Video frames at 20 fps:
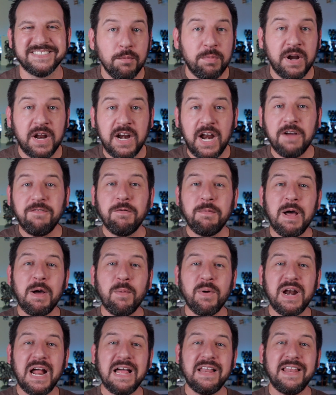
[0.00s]
But enough
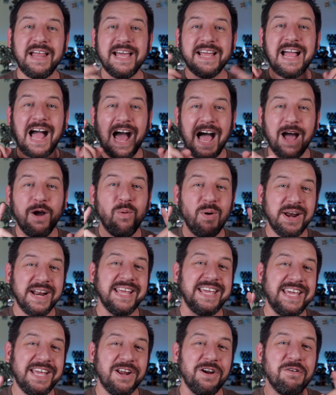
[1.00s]
about what I like. I want
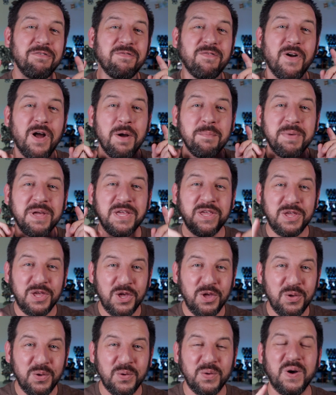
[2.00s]
to hear from
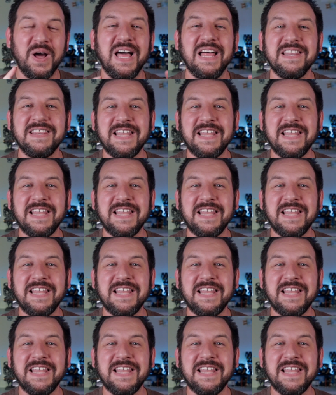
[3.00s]
you.